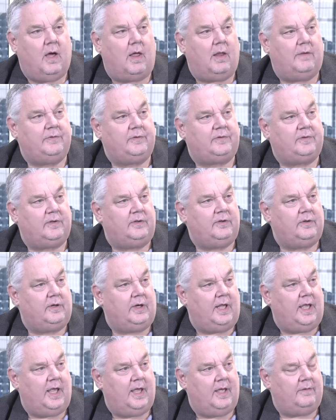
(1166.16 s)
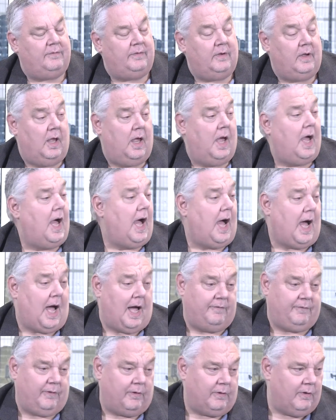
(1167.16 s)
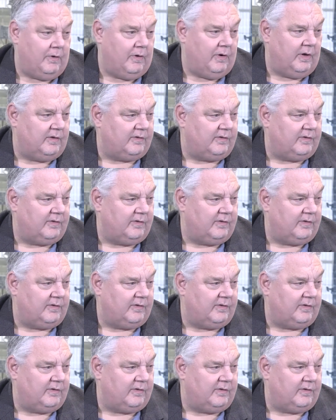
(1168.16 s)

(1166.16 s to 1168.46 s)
all of a sudden you're going to have, I've heard,